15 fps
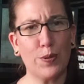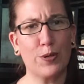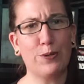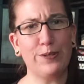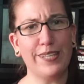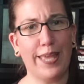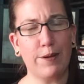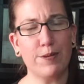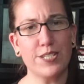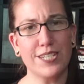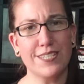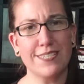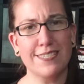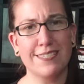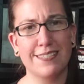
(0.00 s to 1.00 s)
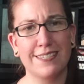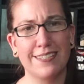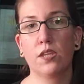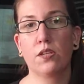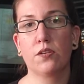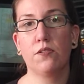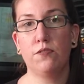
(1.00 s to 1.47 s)
cool languages.
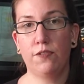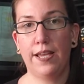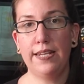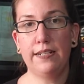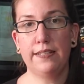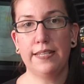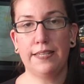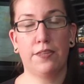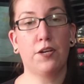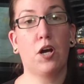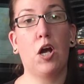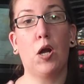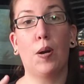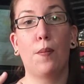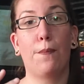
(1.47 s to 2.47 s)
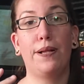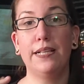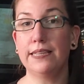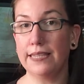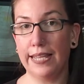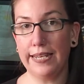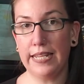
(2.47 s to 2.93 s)
Finally, there are
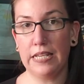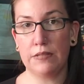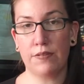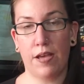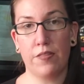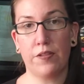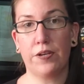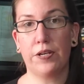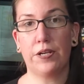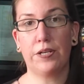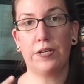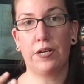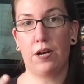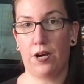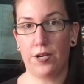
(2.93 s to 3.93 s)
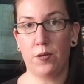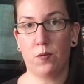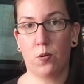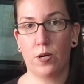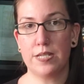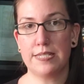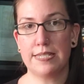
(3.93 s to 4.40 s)
plenty of other audio
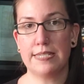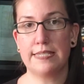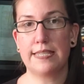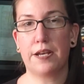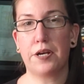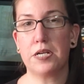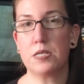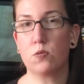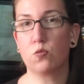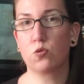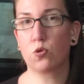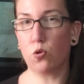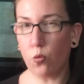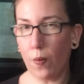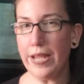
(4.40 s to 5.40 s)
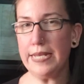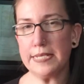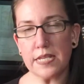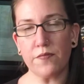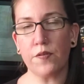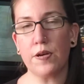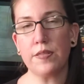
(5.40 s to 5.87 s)
courses that are quite
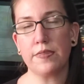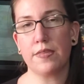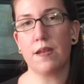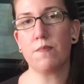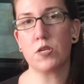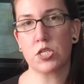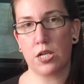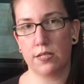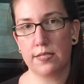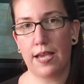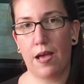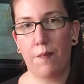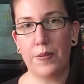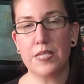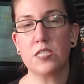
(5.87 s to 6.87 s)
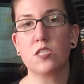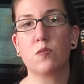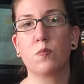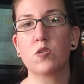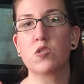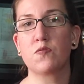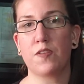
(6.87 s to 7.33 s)
different than Michel Thomas, the
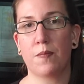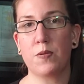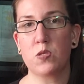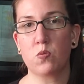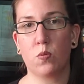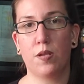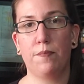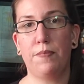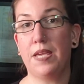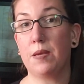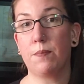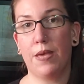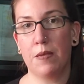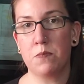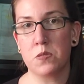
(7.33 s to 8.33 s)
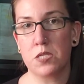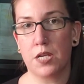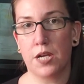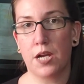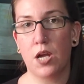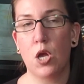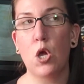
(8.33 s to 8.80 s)
most famous one being
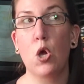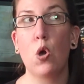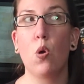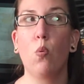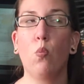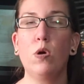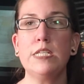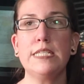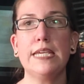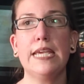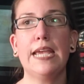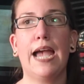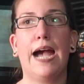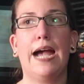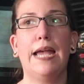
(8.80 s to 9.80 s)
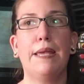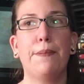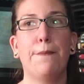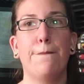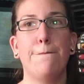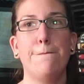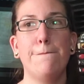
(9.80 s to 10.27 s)
Pimsleur. One day I
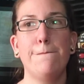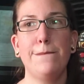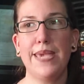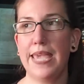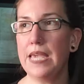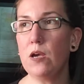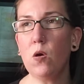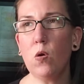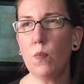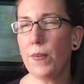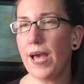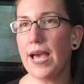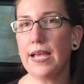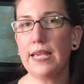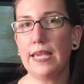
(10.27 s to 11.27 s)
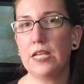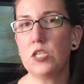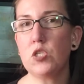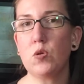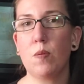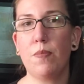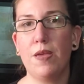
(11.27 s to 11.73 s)
may go back and
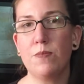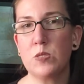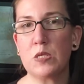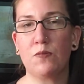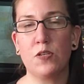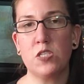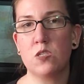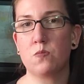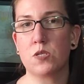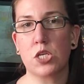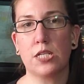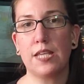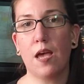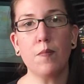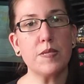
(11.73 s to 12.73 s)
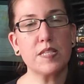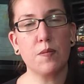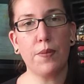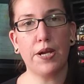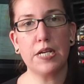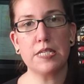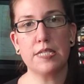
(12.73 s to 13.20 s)
do a Pimsleur versus Michel Thomas
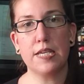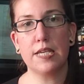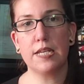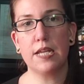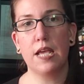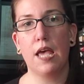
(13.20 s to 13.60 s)
comparison,